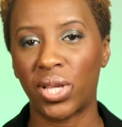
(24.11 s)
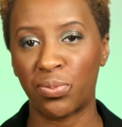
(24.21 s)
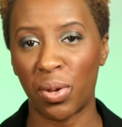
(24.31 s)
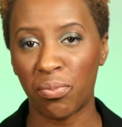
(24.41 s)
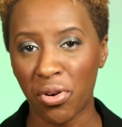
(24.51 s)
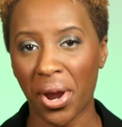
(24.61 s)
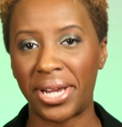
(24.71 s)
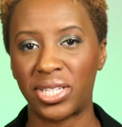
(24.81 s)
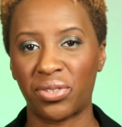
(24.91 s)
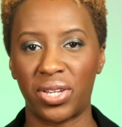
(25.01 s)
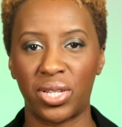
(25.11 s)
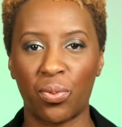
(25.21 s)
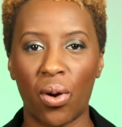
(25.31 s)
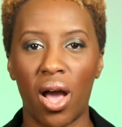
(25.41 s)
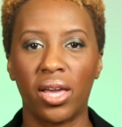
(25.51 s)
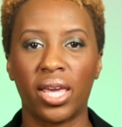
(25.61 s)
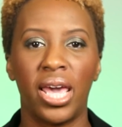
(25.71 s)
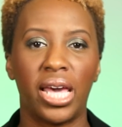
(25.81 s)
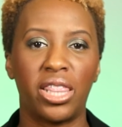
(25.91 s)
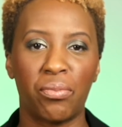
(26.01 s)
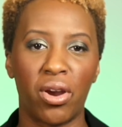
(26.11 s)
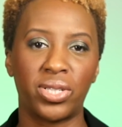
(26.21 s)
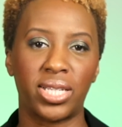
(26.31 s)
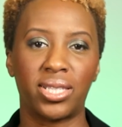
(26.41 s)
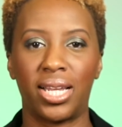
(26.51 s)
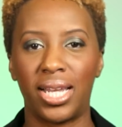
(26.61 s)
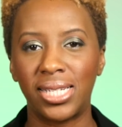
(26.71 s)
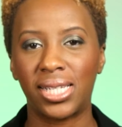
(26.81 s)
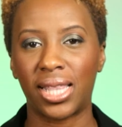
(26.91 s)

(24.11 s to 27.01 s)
has been praised for his work in the process that led